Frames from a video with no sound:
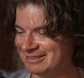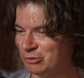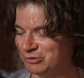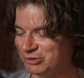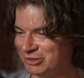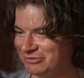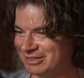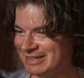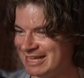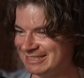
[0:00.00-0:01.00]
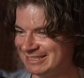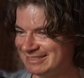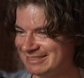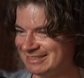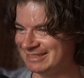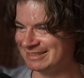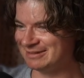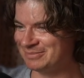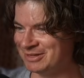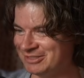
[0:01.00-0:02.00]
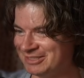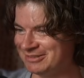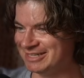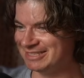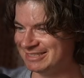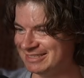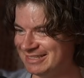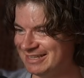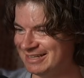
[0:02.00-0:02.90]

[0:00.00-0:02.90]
culture of the classics and like the Belgian races